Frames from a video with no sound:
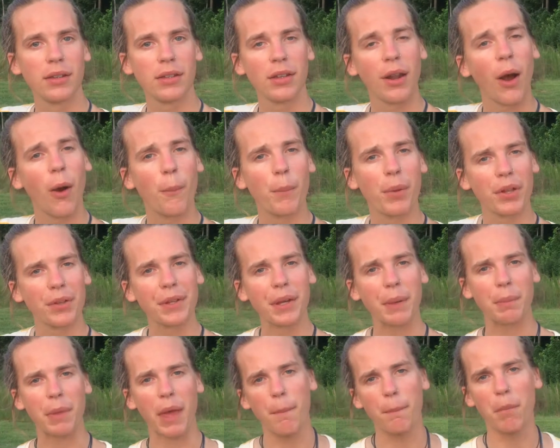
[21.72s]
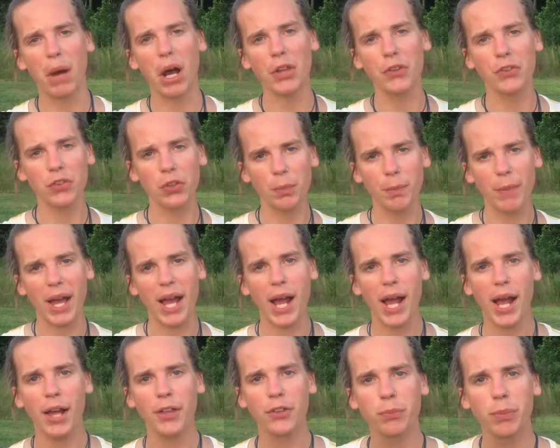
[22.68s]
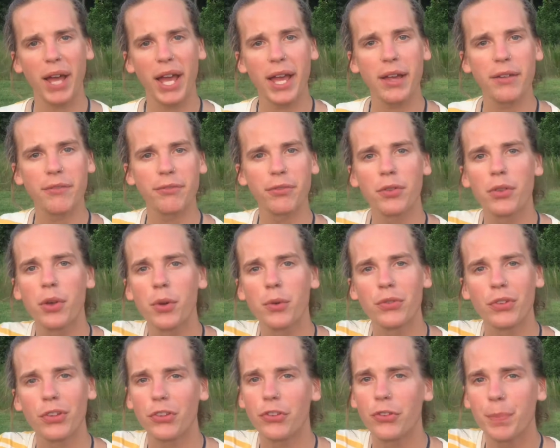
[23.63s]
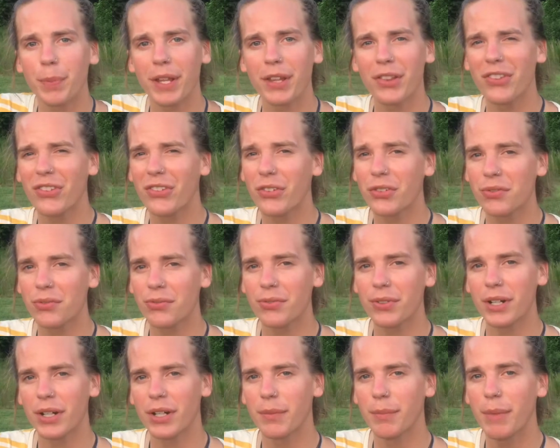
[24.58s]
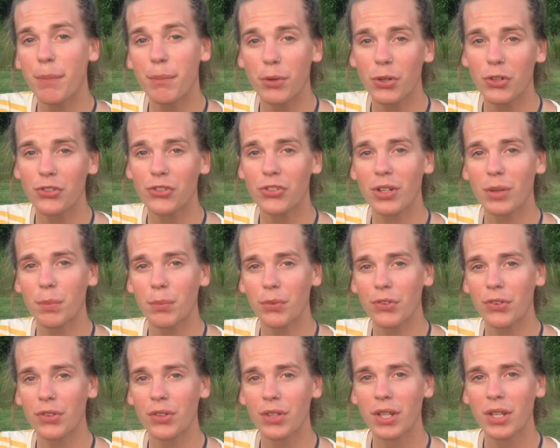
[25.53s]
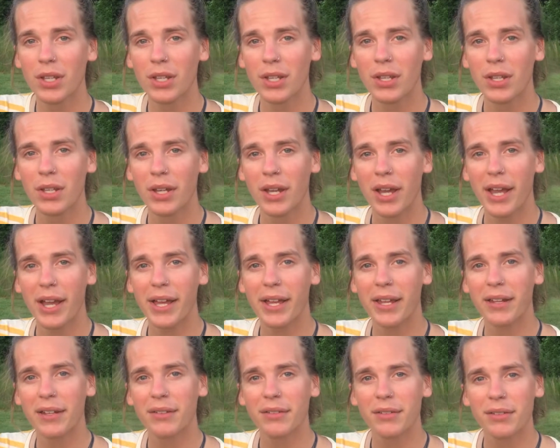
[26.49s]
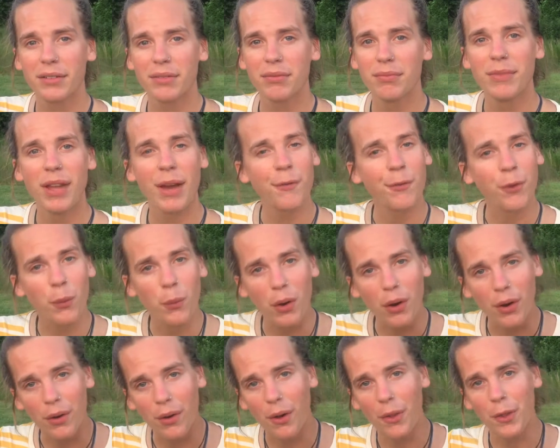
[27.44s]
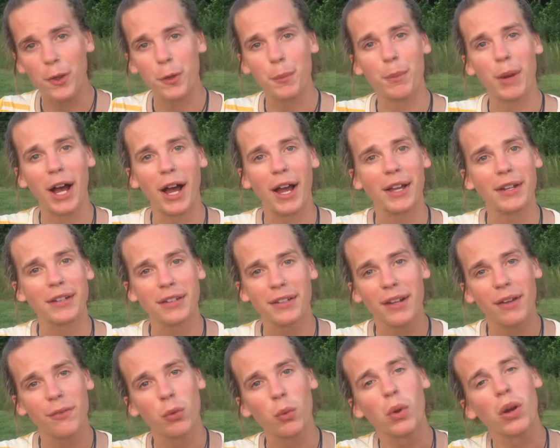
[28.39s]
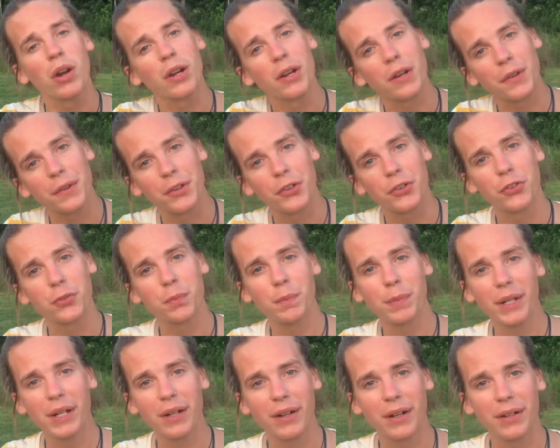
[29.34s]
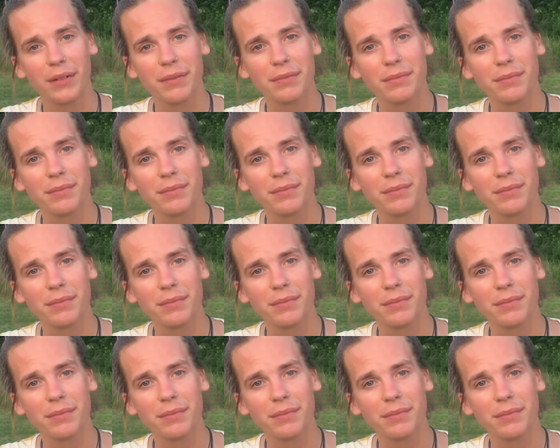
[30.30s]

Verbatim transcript: you know, building up that muscle mass, paying for those expensive uh, memberships, and never work on their mind and never work on their spirit.